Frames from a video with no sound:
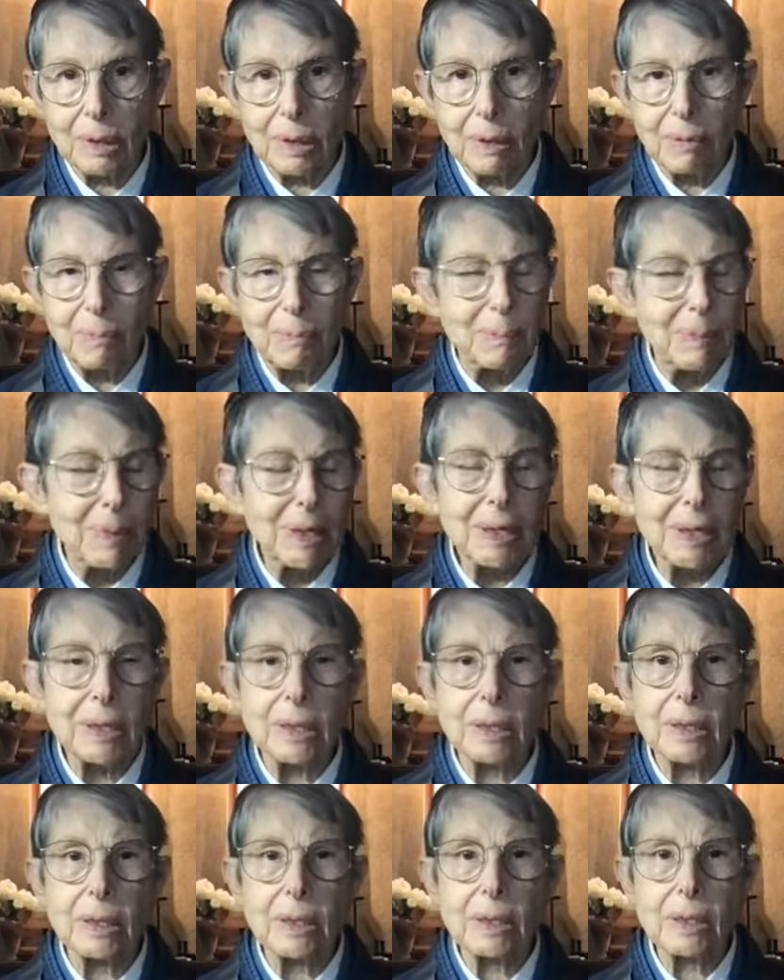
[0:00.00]

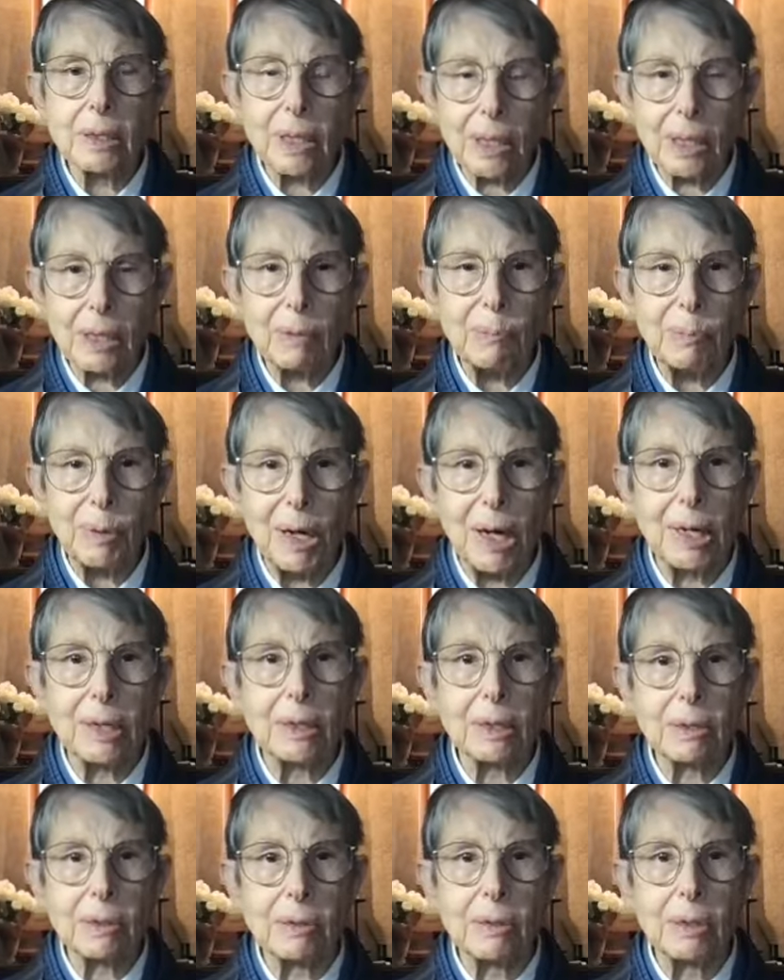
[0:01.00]
committed ascetic
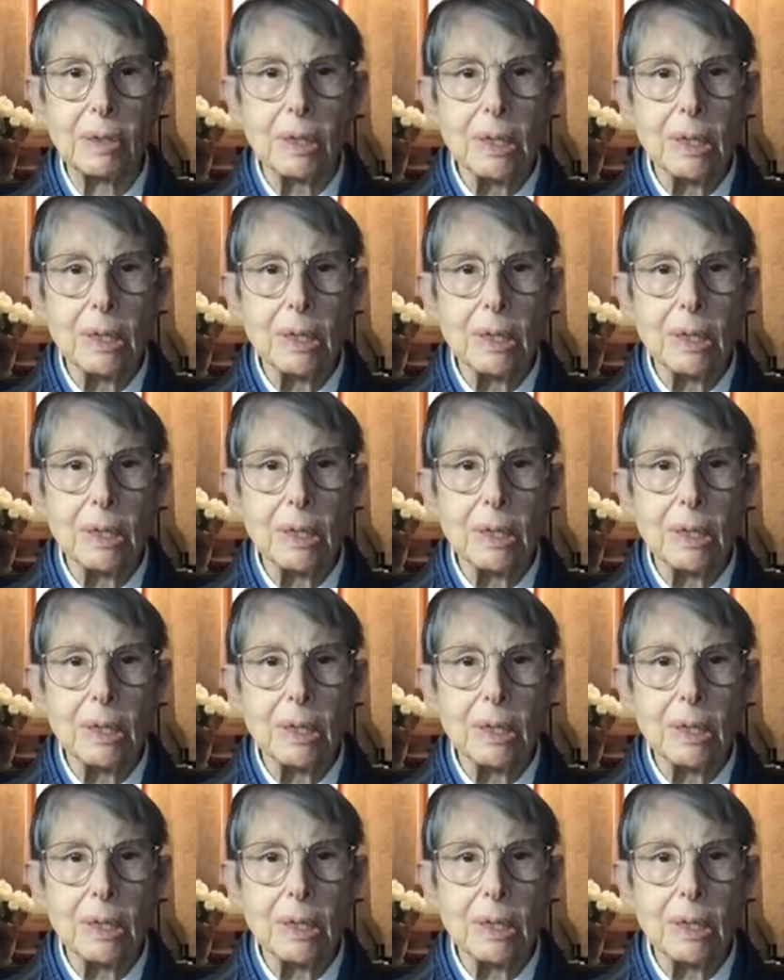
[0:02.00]
practice,